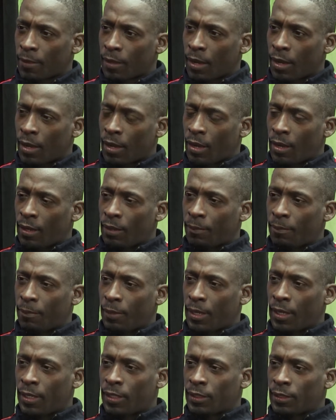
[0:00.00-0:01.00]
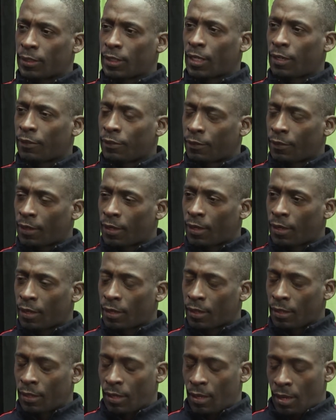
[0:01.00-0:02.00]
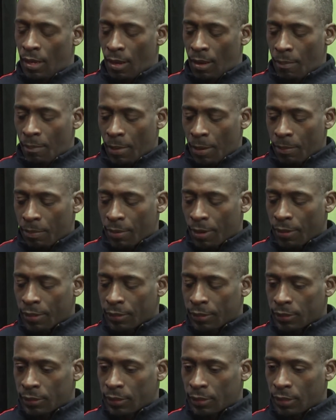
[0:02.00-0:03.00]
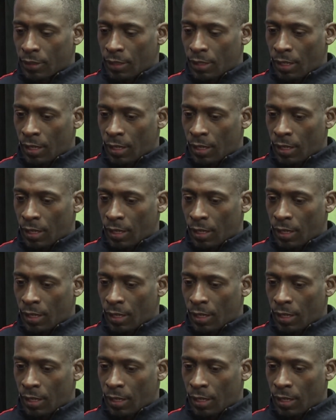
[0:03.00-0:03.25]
And instead of my brothers